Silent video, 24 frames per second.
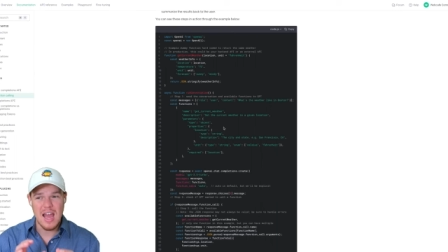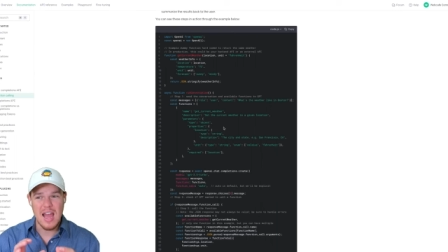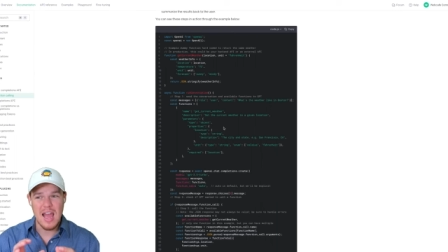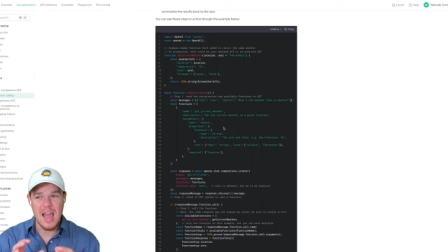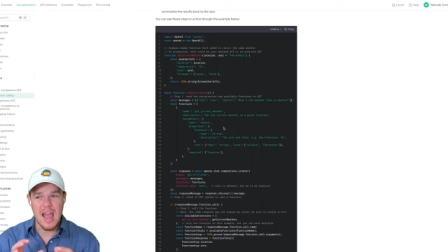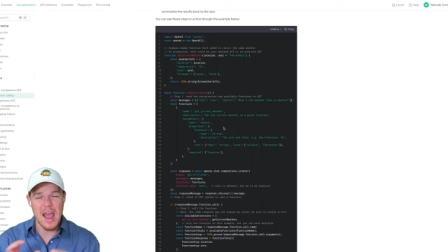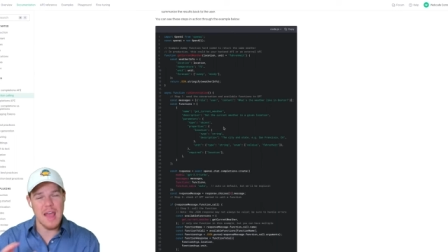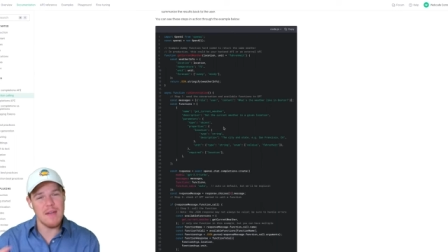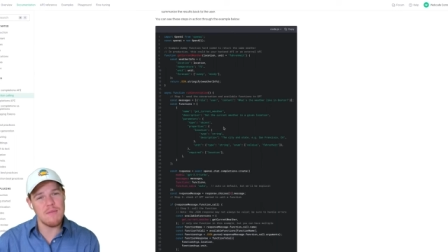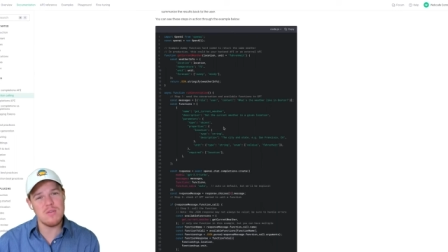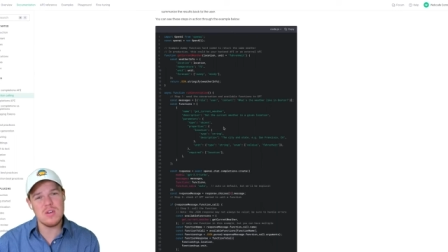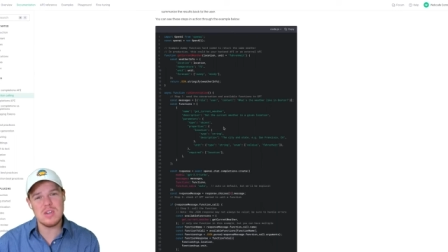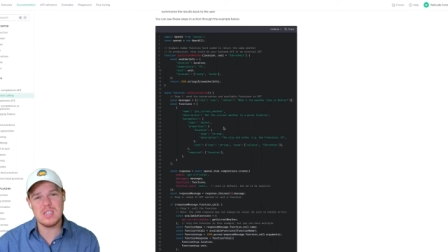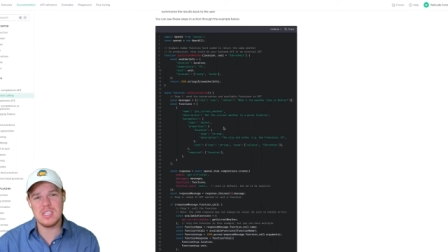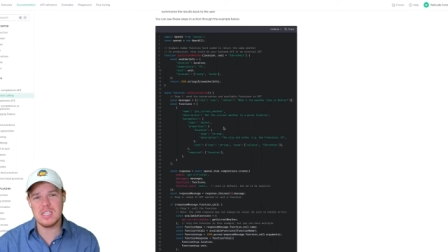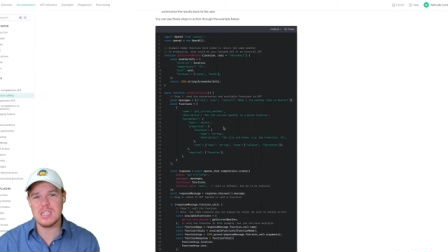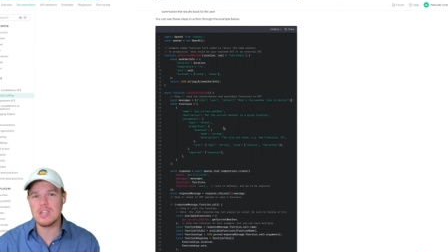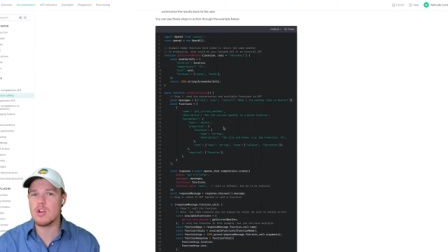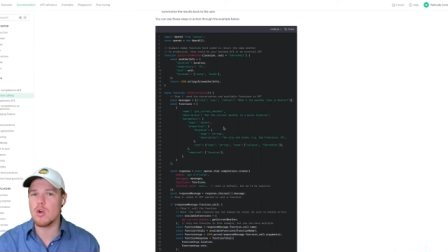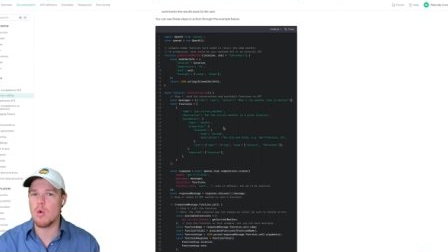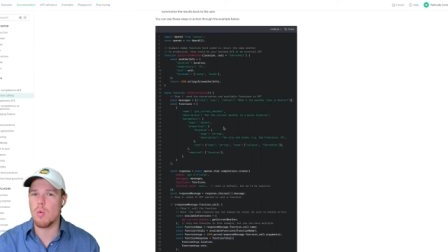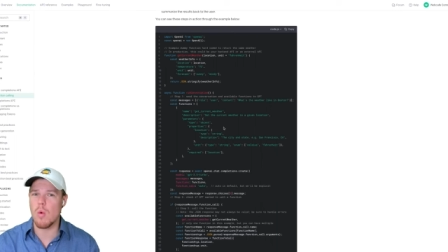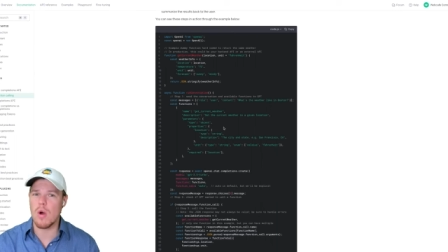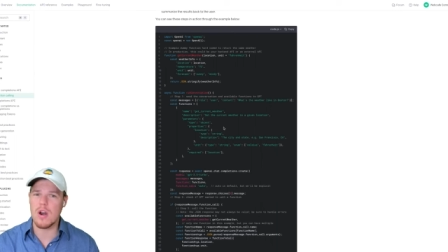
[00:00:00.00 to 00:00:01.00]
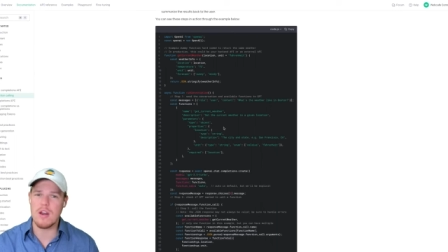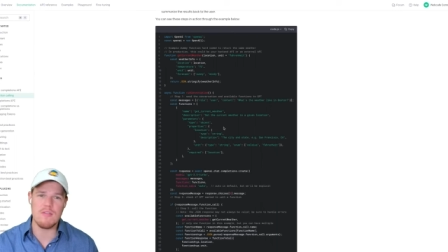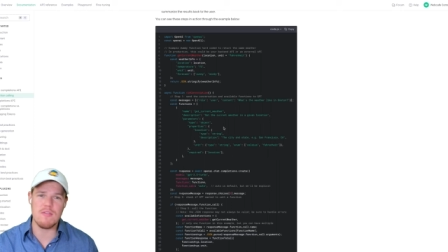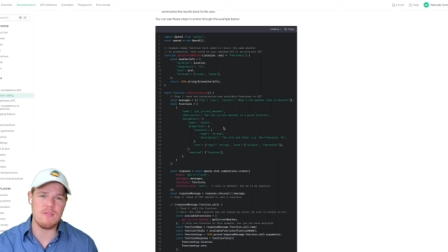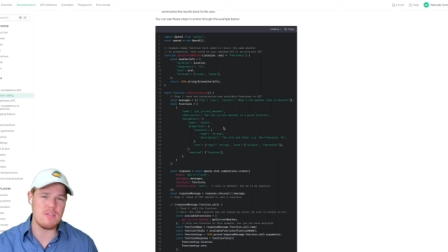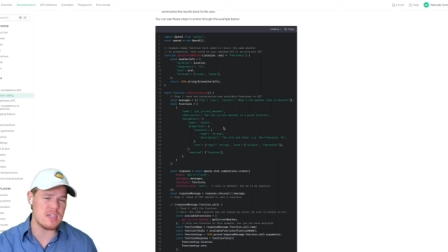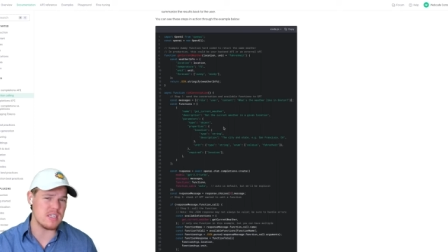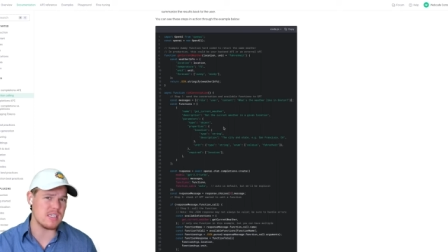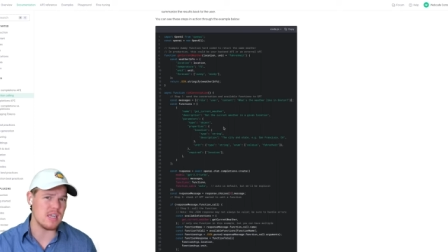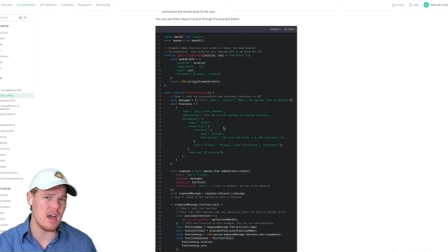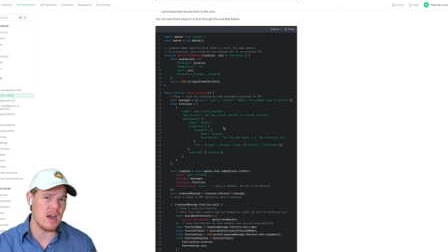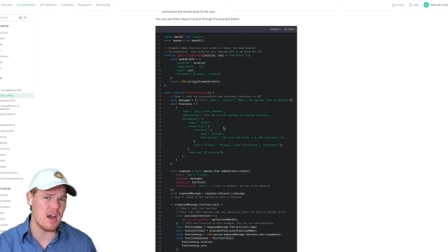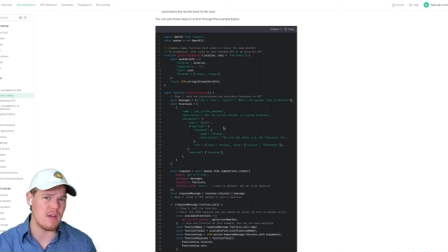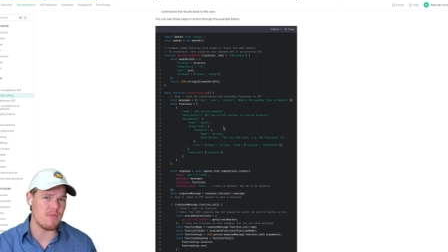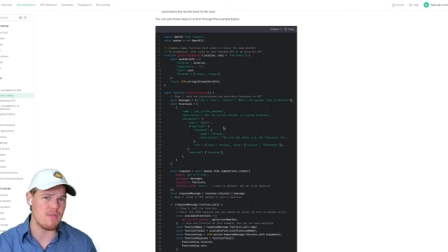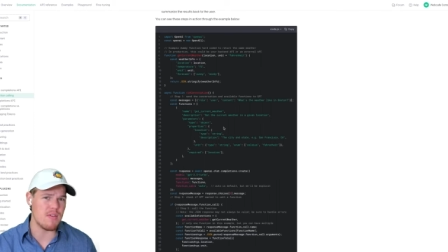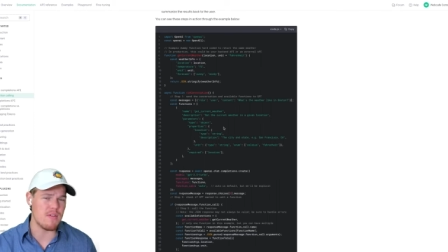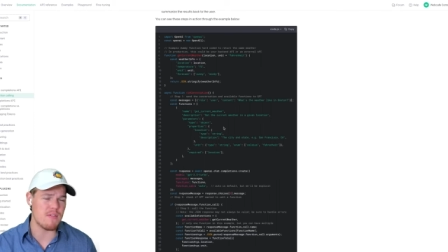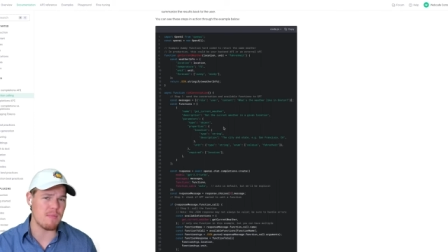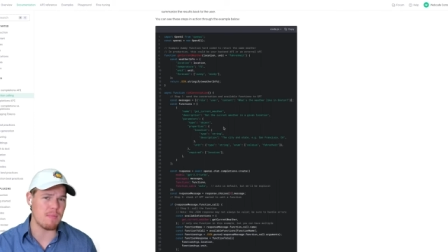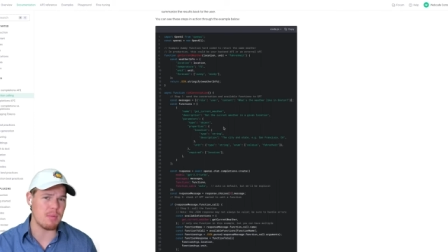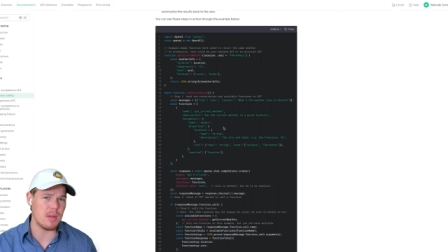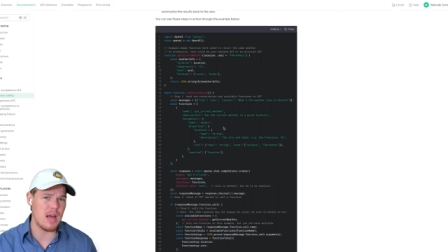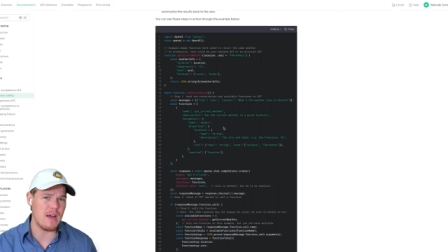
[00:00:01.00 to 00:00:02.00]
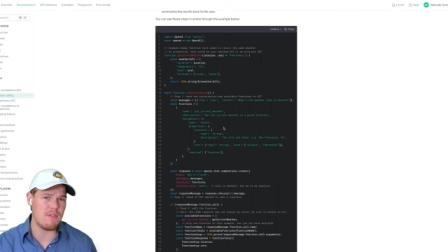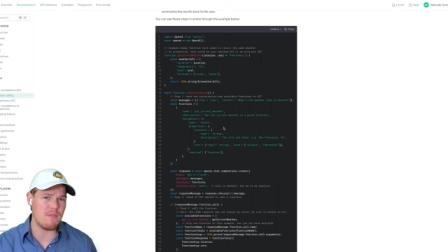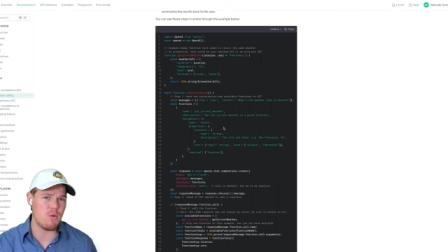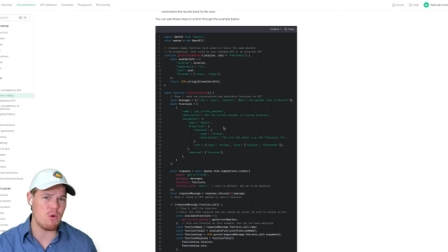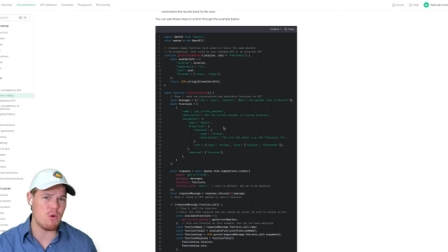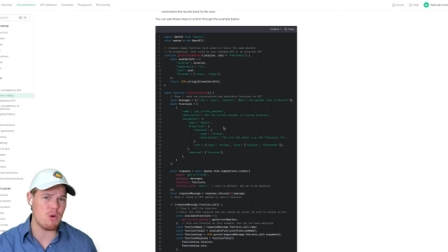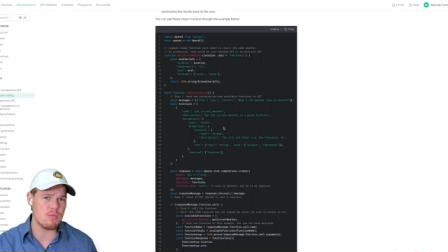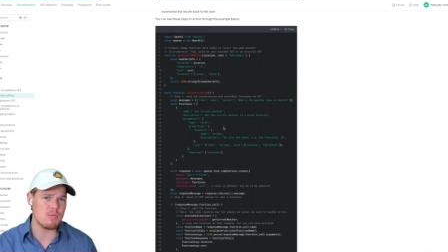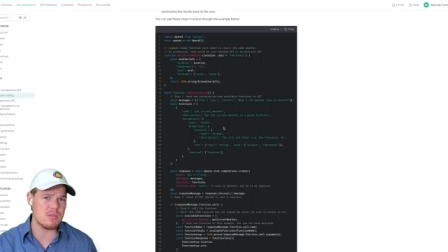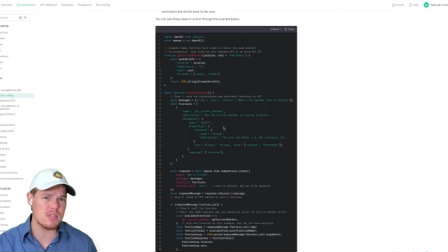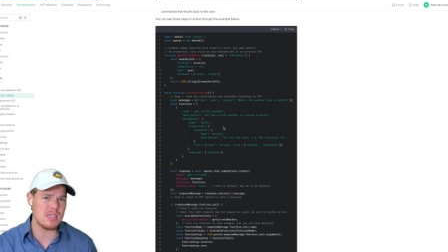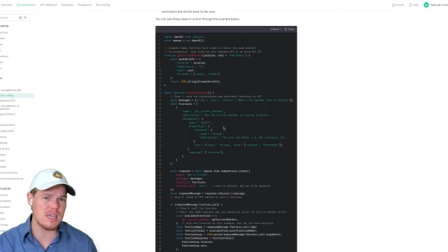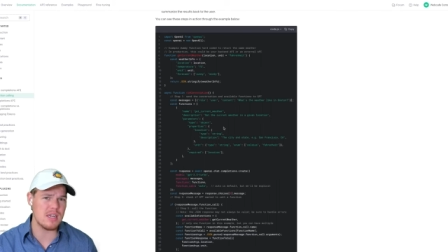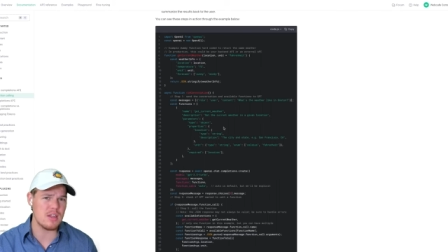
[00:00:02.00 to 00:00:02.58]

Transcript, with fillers: Every single one of these uh, different platforms,